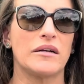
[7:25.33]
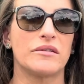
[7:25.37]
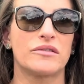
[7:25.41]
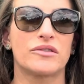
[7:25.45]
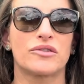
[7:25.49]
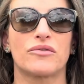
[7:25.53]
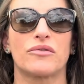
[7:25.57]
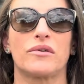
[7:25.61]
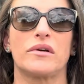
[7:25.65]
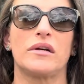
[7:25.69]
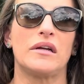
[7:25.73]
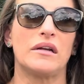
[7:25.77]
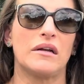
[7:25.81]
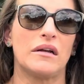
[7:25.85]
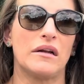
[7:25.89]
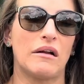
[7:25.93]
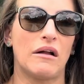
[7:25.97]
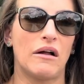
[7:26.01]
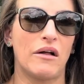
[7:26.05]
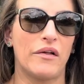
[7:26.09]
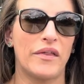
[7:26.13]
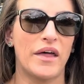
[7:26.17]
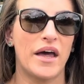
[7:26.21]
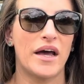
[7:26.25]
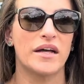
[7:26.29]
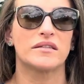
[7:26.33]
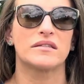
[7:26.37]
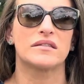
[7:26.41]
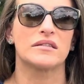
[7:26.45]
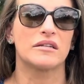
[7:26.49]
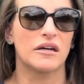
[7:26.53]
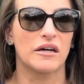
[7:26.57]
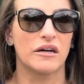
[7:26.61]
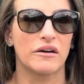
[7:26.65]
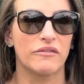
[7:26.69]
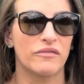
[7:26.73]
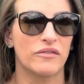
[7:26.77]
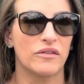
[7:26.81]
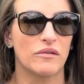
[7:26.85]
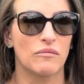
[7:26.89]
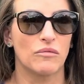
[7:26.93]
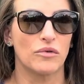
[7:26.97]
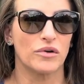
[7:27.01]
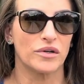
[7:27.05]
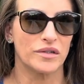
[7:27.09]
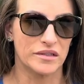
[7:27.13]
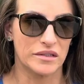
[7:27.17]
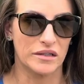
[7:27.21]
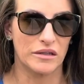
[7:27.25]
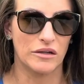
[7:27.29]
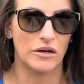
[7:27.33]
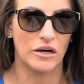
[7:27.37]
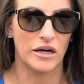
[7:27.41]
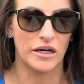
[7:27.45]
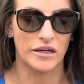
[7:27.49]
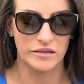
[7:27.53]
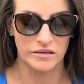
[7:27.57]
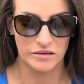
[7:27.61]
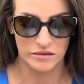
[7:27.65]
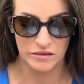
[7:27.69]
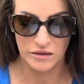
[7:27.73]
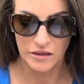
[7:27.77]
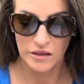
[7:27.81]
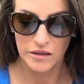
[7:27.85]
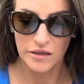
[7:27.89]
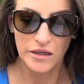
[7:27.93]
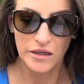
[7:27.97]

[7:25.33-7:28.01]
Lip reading: screen, and all that stuff, the more it's going to cost.